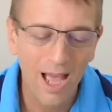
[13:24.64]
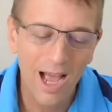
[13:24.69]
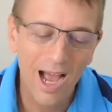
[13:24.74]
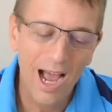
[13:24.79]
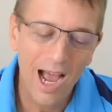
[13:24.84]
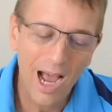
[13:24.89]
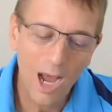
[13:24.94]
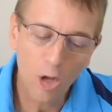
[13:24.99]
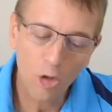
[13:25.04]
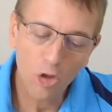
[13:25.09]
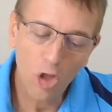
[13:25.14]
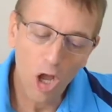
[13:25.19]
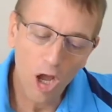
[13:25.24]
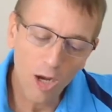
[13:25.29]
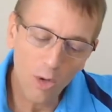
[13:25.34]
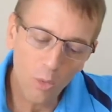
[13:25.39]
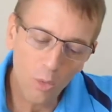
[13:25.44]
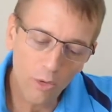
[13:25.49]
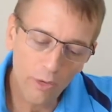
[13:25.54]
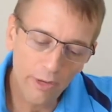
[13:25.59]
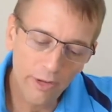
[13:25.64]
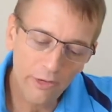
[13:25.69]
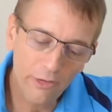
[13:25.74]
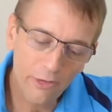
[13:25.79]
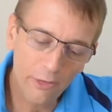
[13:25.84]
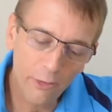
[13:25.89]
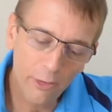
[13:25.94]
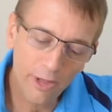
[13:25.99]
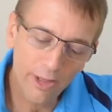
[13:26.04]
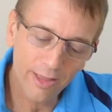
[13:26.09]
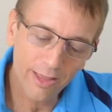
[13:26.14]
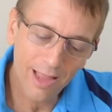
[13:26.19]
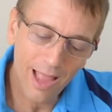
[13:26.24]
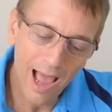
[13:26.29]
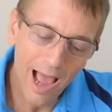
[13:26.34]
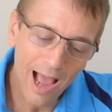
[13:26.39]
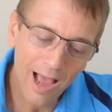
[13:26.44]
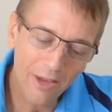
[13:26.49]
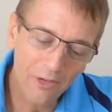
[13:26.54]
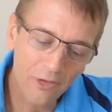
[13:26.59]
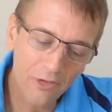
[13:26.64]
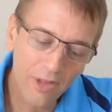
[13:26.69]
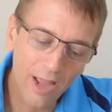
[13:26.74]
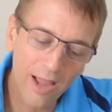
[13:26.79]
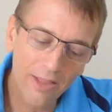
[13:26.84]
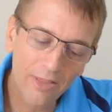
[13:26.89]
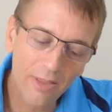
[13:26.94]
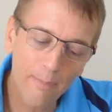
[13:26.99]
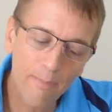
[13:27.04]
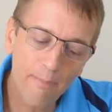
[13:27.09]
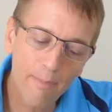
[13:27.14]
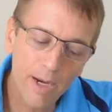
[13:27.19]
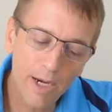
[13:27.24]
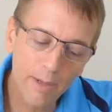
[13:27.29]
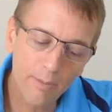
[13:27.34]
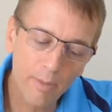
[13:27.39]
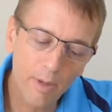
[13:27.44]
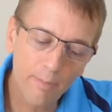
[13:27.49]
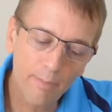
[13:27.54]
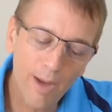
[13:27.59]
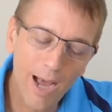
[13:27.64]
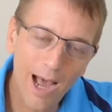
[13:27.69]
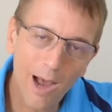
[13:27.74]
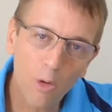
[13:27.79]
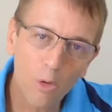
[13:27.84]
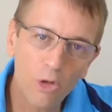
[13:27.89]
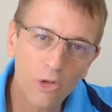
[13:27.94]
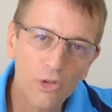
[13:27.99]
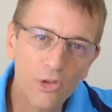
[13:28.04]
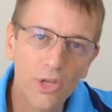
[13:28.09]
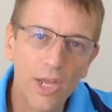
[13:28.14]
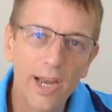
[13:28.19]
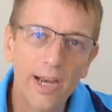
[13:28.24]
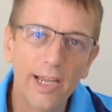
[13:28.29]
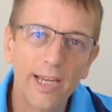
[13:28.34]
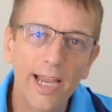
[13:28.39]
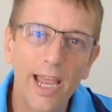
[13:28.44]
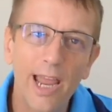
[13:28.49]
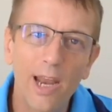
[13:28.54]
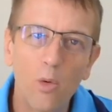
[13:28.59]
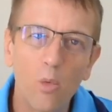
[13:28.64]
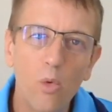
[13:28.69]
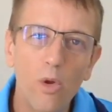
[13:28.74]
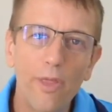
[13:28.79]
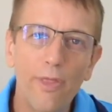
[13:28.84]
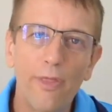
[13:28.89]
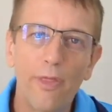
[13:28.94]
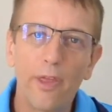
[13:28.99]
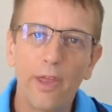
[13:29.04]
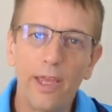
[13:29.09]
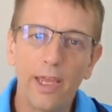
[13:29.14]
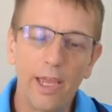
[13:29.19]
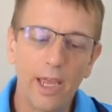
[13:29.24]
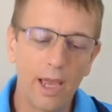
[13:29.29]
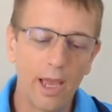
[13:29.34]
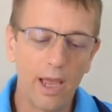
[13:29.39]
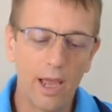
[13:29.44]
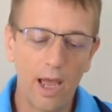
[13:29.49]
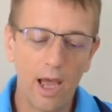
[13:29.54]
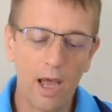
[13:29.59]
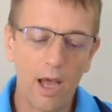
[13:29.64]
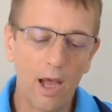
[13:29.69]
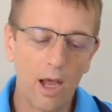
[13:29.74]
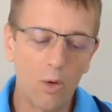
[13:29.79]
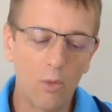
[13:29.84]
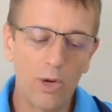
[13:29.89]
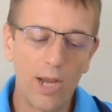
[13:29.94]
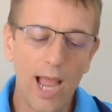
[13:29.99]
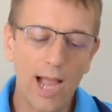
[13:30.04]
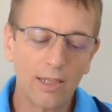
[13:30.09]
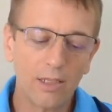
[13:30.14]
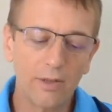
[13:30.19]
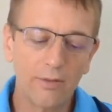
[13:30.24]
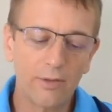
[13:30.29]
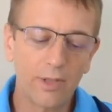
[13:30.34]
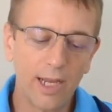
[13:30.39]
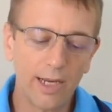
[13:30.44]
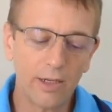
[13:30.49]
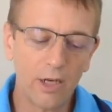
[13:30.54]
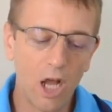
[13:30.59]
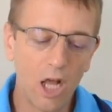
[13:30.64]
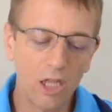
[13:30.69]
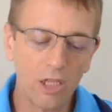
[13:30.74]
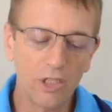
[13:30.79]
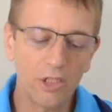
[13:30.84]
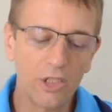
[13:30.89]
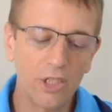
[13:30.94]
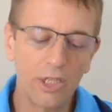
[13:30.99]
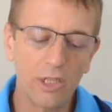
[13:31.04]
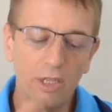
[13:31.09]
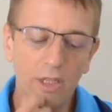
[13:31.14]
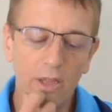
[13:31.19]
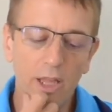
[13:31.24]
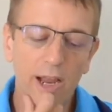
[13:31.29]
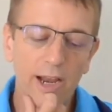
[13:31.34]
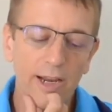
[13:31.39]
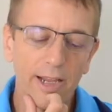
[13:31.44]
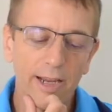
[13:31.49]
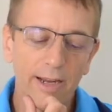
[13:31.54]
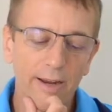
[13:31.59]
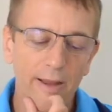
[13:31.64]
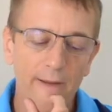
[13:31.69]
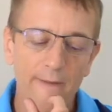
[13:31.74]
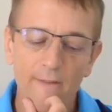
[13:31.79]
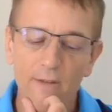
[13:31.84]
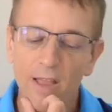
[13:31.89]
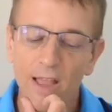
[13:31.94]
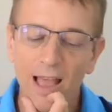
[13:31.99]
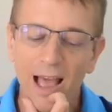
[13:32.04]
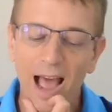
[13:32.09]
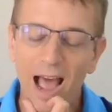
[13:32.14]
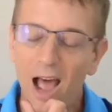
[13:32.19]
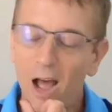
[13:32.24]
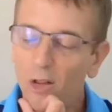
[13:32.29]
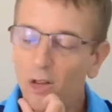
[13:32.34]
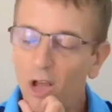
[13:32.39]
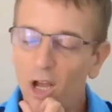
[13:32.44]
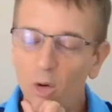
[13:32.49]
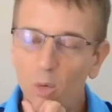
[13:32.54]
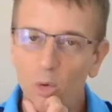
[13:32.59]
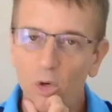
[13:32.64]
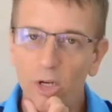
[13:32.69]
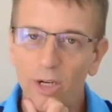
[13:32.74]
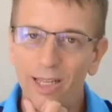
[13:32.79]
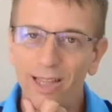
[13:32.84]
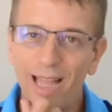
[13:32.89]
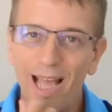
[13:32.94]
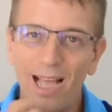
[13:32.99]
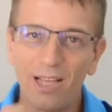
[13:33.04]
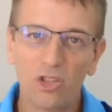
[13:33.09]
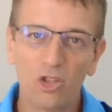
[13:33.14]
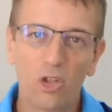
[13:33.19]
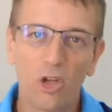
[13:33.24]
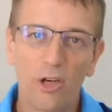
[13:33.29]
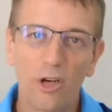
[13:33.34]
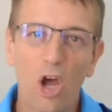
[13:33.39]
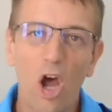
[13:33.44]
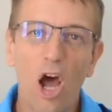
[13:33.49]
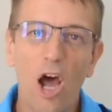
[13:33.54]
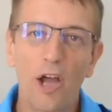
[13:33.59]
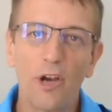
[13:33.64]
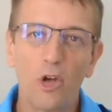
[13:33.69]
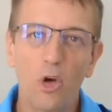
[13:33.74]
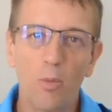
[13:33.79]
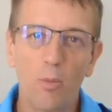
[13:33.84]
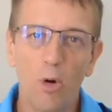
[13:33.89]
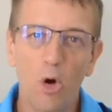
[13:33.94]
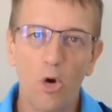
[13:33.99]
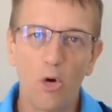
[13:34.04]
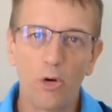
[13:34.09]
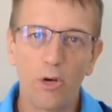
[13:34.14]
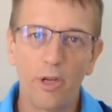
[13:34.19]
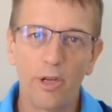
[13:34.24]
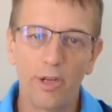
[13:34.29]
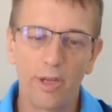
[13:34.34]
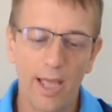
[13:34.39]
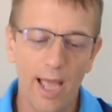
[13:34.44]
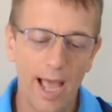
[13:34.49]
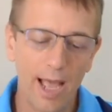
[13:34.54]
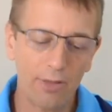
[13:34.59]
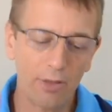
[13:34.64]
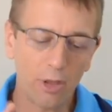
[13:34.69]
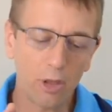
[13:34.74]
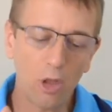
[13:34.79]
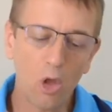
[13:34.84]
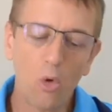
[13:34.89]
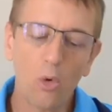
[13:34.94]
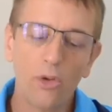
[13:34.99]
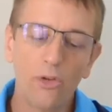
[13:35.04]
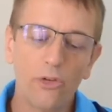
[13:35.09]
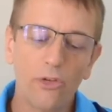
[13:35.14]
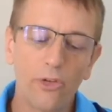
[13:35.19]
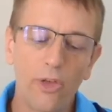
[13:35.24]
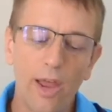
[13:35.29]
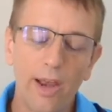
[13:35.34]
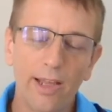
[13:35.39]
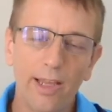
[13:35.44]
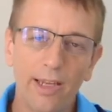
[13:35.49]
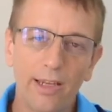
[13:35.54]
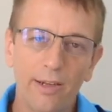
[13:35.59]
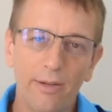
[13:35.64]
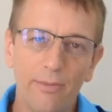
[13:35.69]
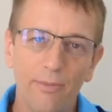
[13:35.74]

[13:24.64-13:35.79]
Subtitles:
How long will this unit last at the minimum power setting and with the reactive technology, the lighting? How long will it last on auto mode at the lowest setting?